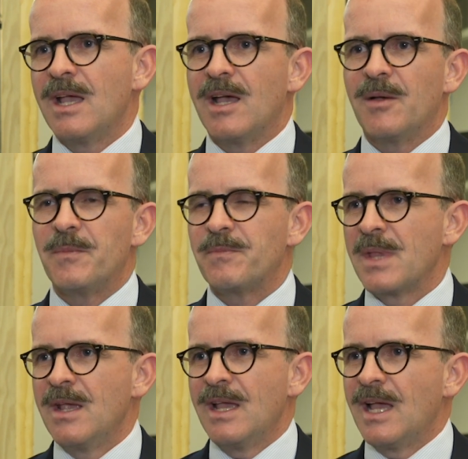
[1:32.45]

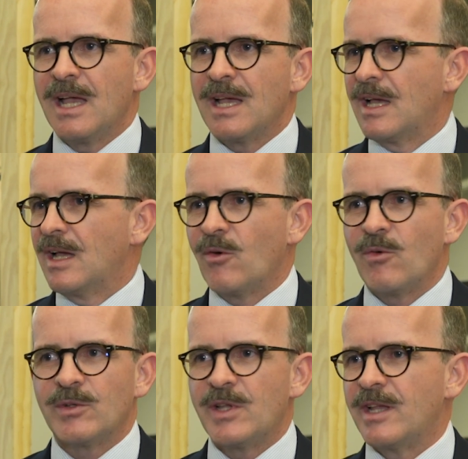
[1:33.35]

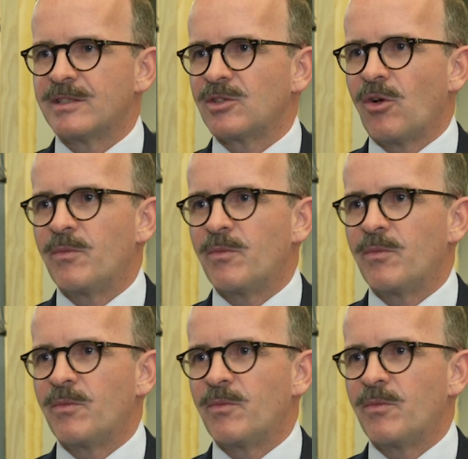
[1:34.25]
There's